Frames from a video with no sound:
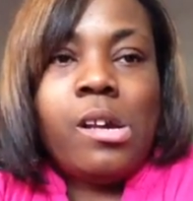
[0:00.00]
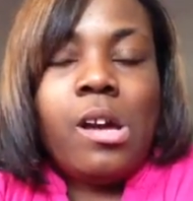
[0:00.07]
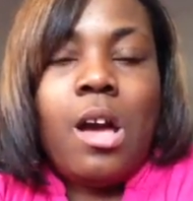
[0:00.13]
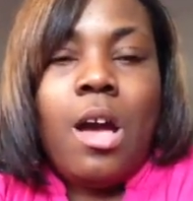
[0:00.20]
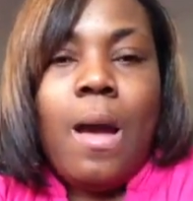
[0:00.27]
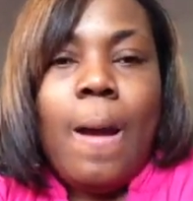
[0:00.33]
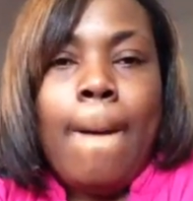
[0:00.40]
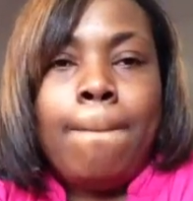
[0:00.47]

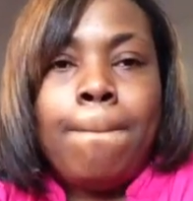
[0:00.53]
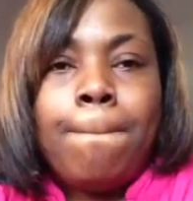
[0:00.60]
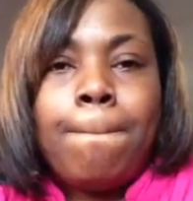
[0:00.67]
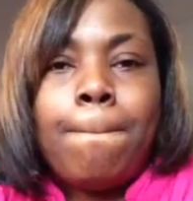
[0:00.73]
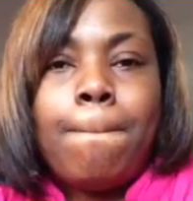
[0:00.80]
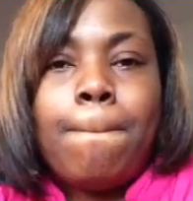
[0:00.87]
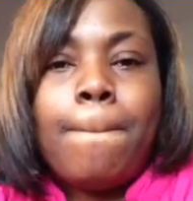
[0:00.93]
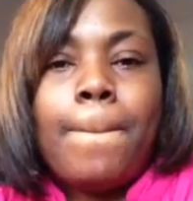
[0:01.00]

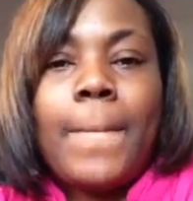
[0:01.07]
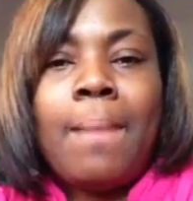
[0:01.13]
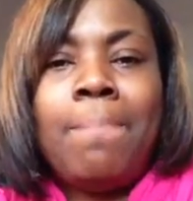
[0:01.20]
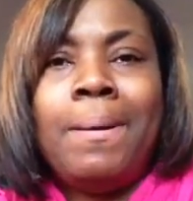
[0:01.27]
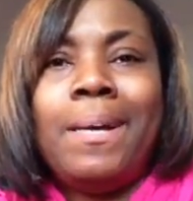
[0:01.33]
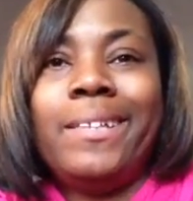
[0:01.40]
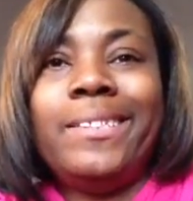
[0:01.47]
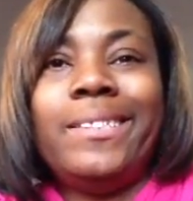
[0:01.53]

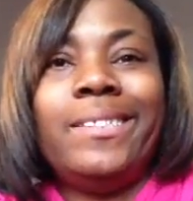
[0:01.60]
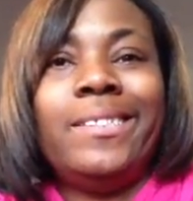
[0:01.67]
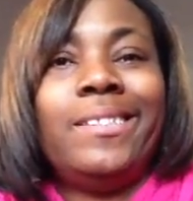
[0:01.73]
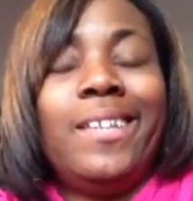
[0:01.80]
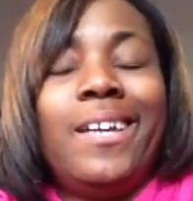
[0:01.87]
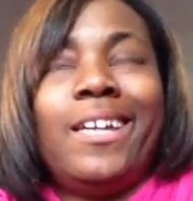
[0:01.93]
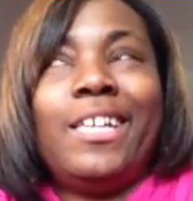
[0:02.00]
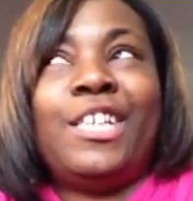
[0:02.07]
But
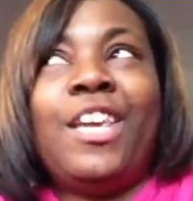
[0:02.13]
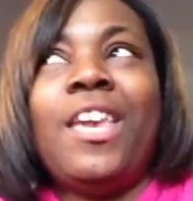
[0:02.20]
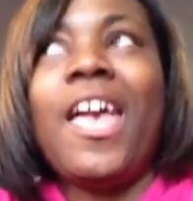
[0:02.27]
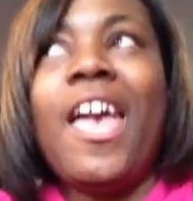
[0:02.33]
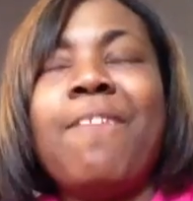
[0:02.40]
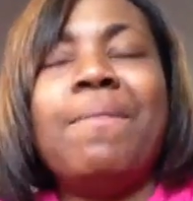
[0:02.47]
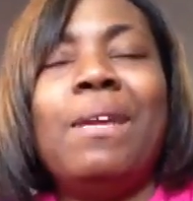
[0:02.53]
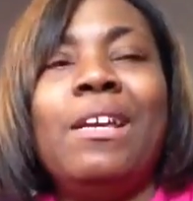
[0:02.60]
she
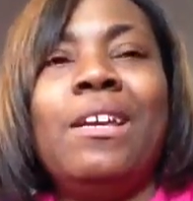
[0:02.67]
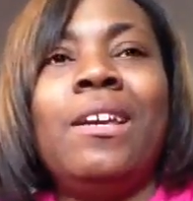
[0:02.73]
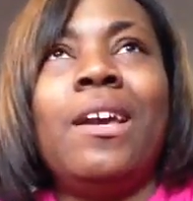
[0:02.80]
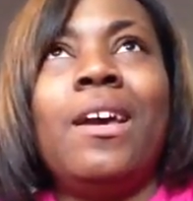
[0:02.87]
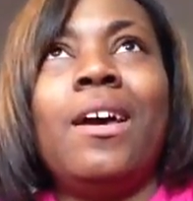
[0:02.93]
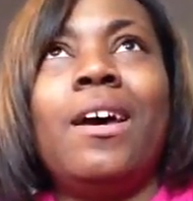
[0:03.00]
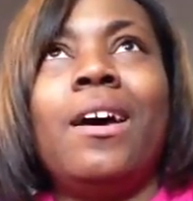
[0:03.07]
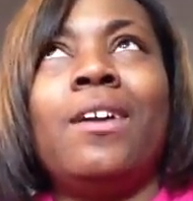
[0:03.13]
gave me
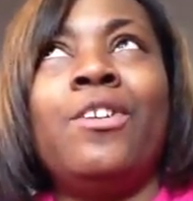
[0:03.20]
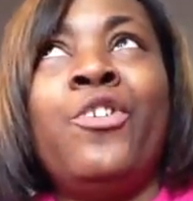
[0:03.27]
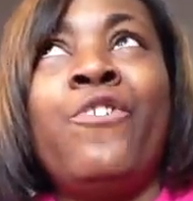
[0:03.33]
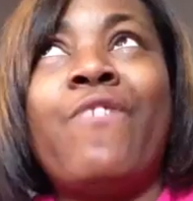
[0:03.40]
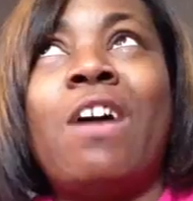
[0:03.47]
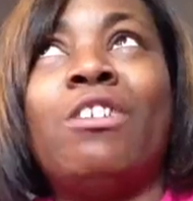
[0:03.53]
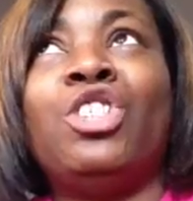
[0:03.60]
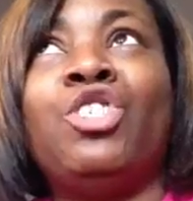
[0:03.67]
a
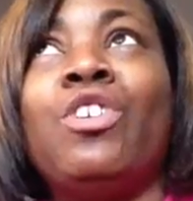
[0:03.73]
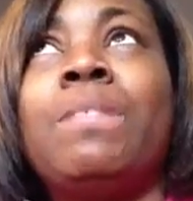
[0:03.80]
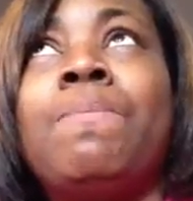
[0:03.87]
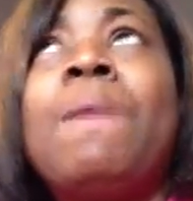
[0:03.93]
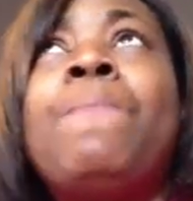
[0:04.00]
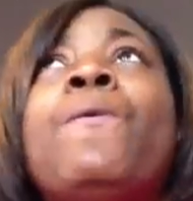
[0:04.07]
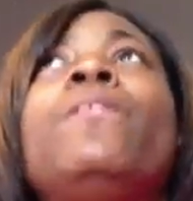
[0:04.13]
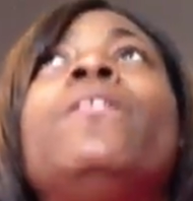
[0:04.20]
newfound strength.
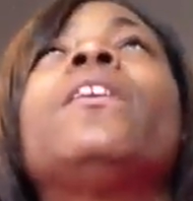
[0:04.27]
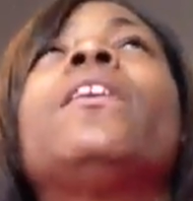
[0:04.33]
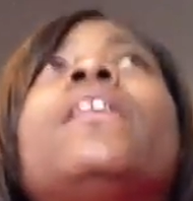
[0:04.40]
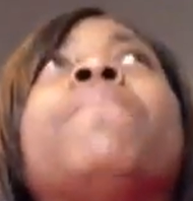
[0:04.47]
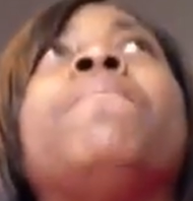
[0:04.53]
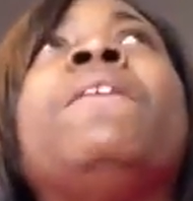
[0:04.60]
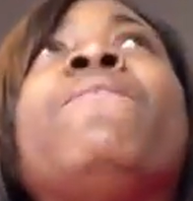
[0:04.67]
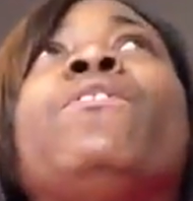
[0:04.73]
People are looking at
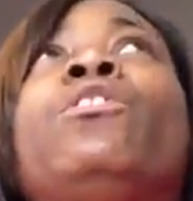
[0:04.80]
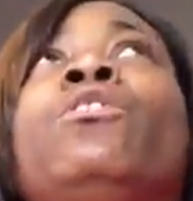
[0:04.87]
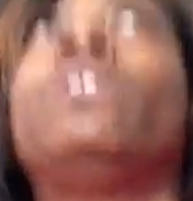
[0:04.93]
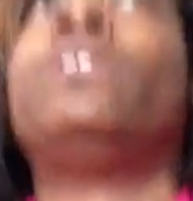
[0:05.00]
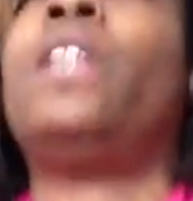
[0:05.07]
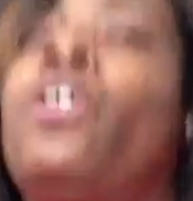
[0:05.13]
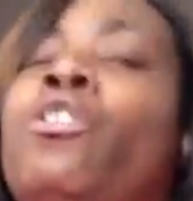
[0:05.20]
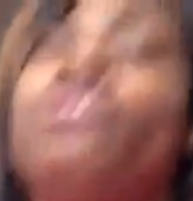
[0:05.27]
me for strength
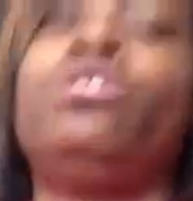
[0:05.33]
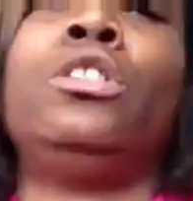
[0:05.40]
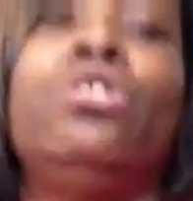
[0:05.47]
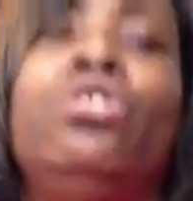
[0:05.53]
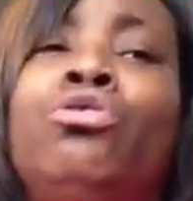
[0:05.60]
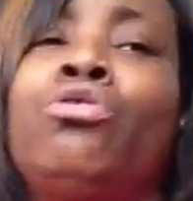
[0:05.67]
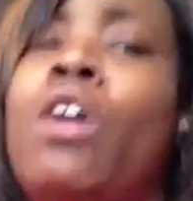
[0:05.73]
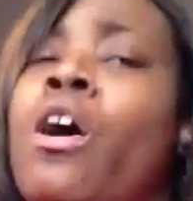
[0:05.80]
like, you're so
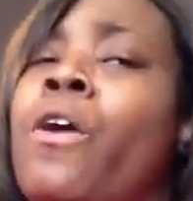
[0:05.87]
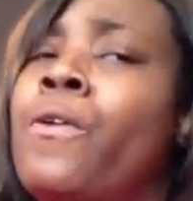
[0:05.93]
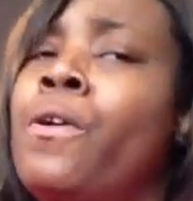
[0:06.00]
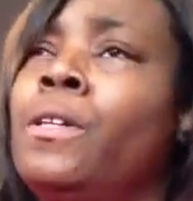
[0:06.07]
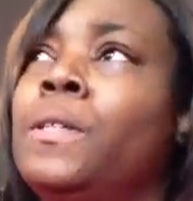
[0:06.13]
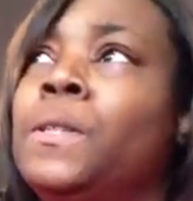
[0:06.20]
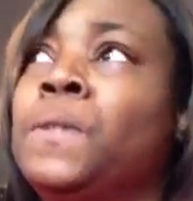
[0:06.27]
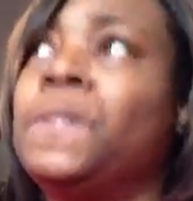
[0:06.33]
strong. You're
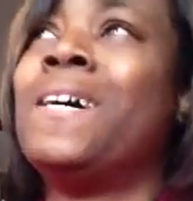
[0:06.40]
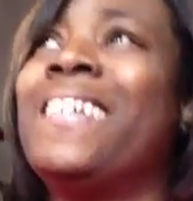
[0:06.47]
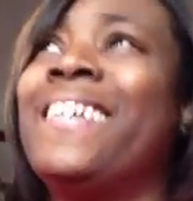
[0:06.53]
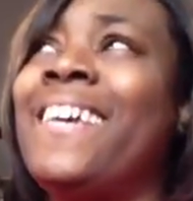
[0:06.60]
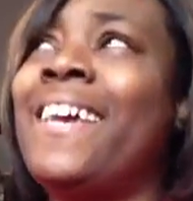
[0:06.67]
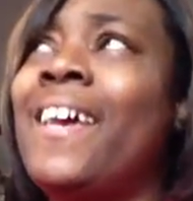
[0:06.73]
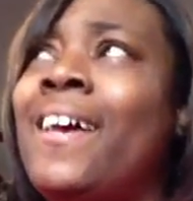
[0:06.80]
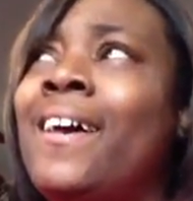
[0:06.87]
so strong.
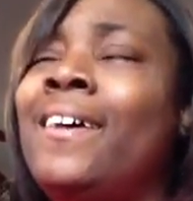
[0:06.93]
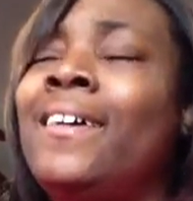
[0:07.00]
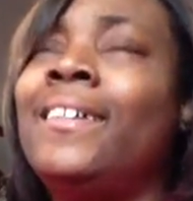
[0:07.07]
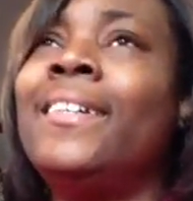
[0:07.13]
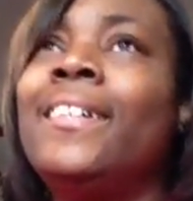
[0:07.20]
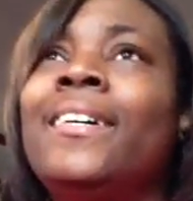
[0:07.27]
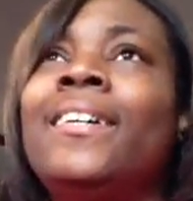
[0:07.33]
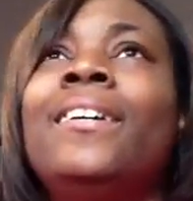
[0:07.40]
Yeah.
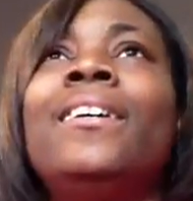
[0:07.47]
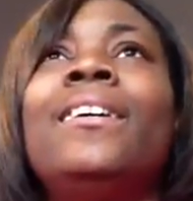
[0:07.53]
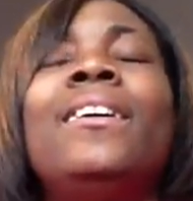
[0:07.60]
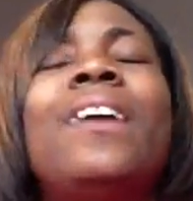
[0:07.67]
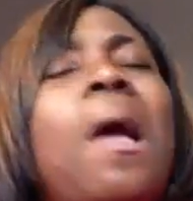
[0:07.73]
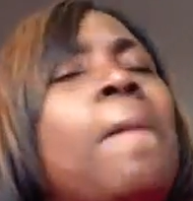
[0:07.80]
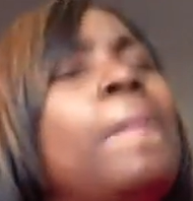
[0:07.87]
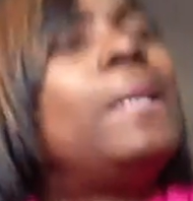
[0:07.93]

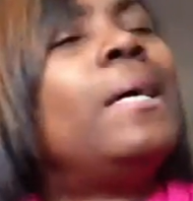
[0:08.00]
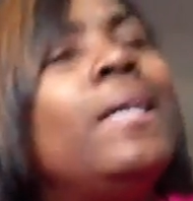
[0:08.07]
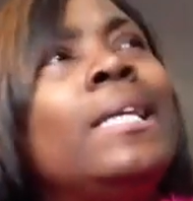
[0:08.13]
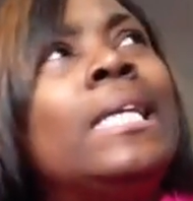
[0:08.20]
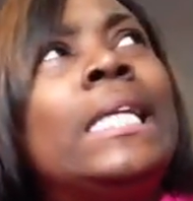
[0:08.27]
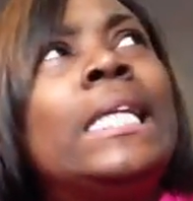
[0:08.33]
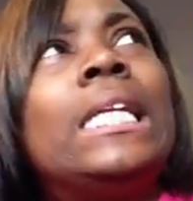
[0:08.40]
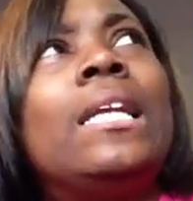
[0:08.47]
But
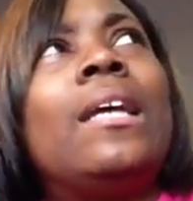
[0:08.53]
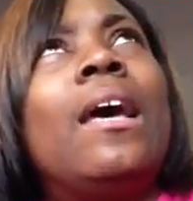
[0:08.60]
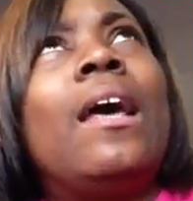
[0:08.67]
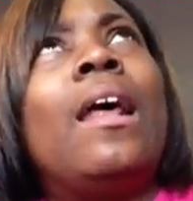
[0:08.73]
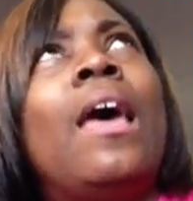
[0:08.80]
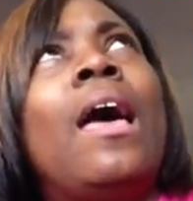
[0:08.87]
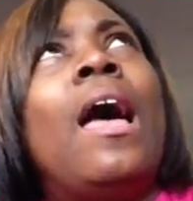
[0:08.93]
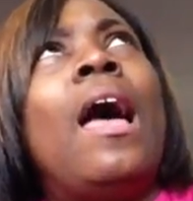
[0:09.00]

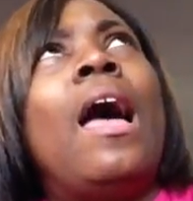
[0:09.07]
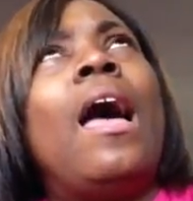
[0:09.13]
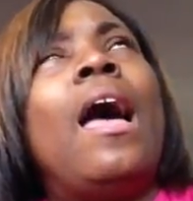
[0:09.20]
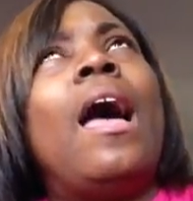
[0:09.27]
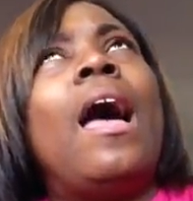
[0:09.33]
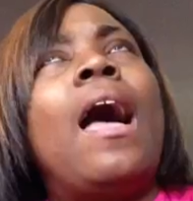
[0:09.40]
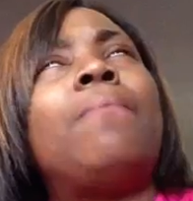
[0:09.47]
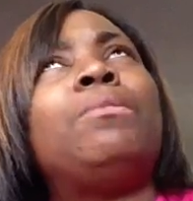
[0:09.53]

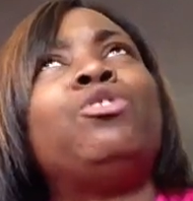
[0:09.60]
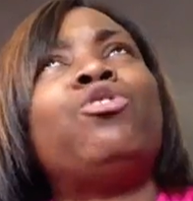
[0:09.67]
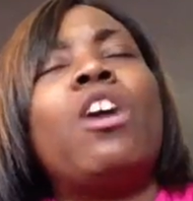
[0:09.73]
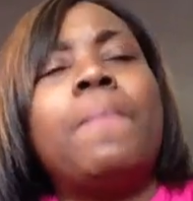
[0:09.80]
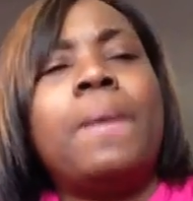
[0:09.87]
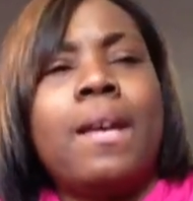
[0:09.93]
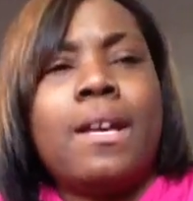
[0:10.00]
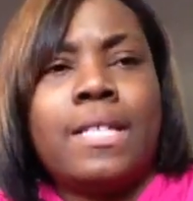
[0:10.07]
I'm strong
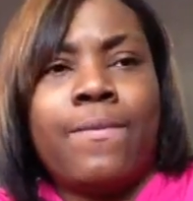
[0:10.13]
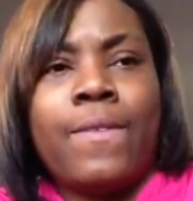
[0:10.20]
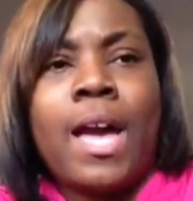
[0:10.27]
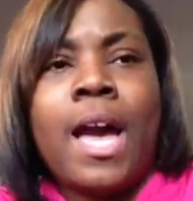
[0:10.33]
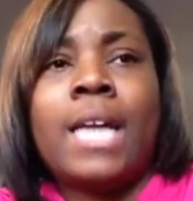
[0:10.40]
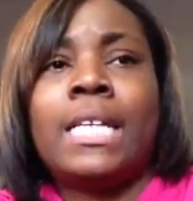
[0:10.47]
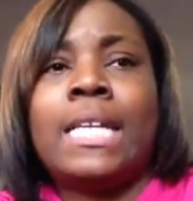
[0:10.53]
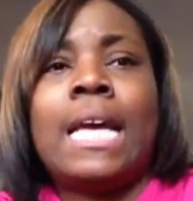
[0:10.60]
because of
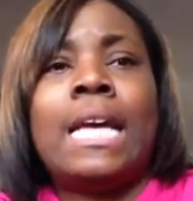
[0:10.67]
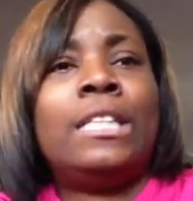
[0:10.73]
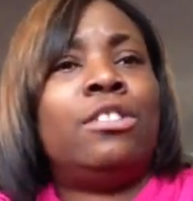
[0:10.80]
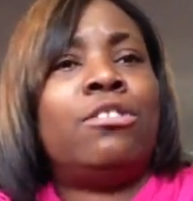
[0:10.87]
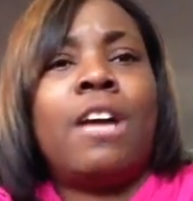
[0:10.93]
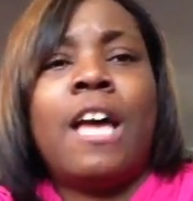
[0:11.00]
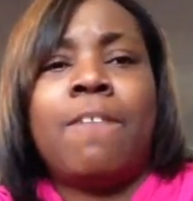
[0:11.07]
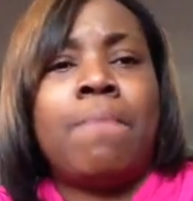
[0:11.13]
God and I
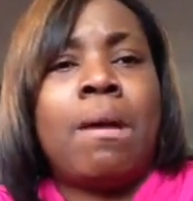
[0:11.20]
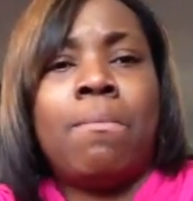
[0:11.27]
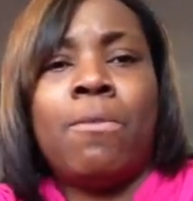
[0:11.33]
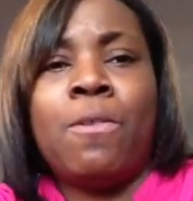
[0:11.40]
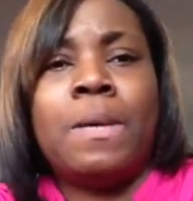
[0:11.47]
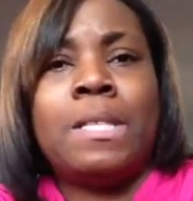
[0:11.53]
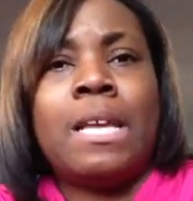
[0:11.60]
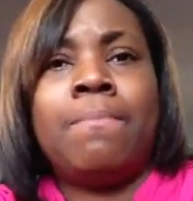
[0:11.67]
still have my
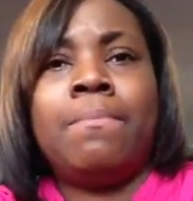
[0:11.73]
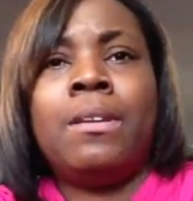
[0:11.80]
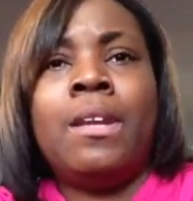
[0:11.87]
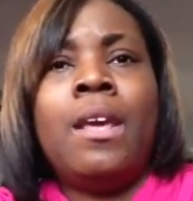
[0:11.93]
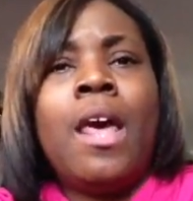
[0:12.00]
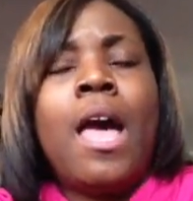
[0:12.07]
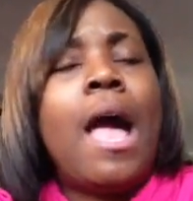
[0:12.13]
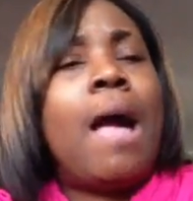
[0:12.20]
moments.
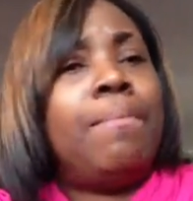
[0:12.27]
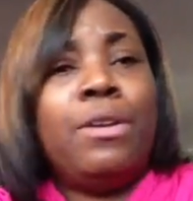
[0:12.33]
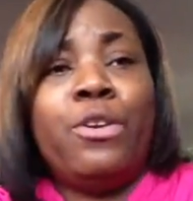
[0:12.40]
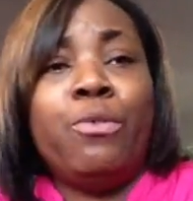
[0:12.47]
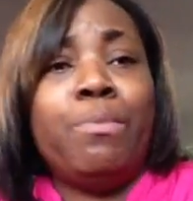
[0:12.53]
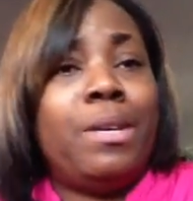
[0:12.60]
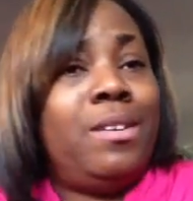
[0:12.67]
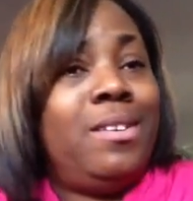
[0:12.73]
I'm
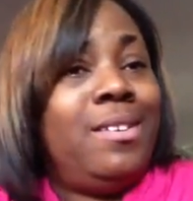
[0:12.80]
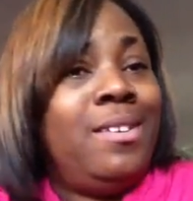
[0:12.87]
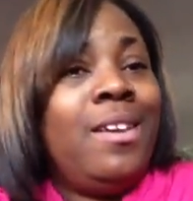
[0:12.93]
human.